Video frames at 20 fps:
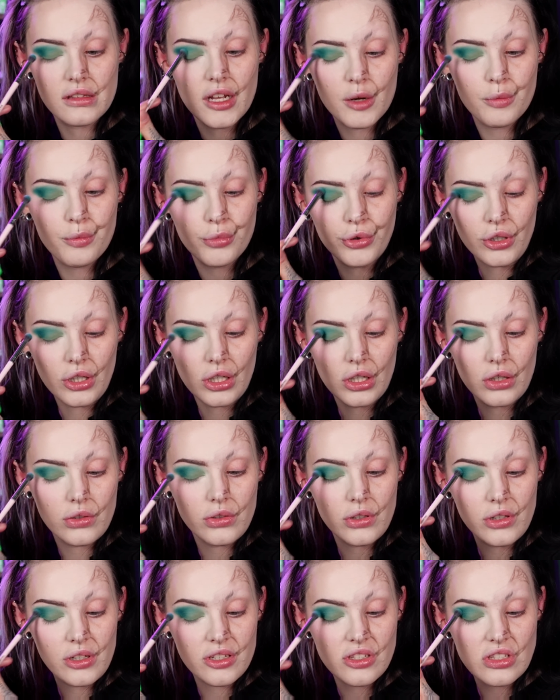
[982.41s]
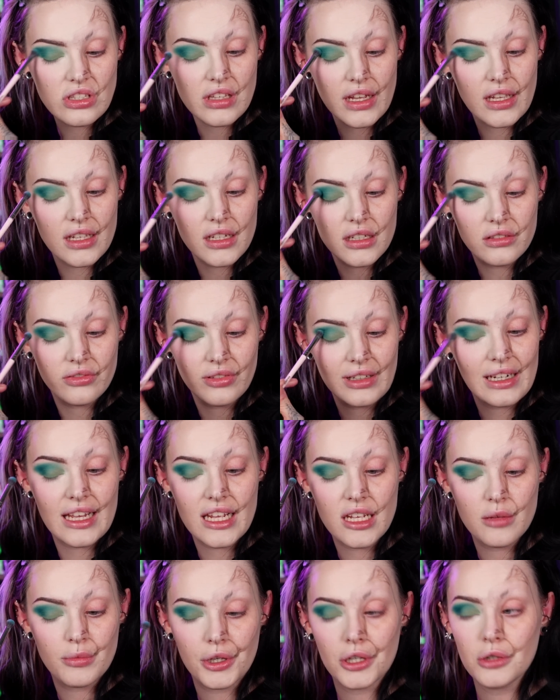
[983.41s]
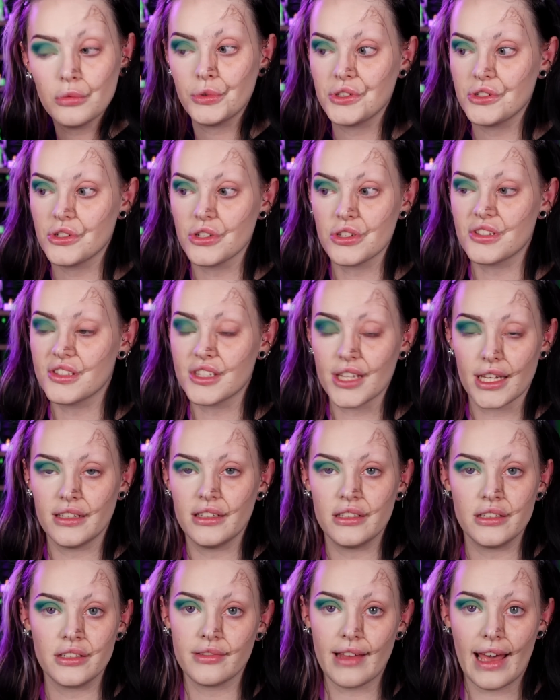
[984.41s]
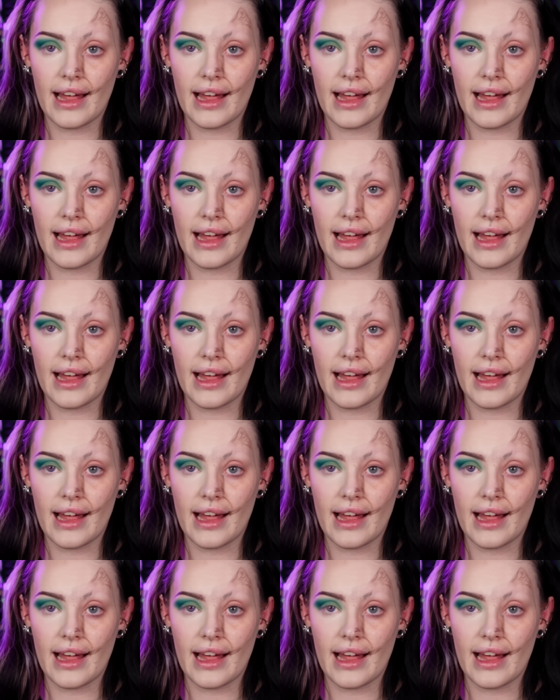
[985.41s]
like, prolonged state of labour would just send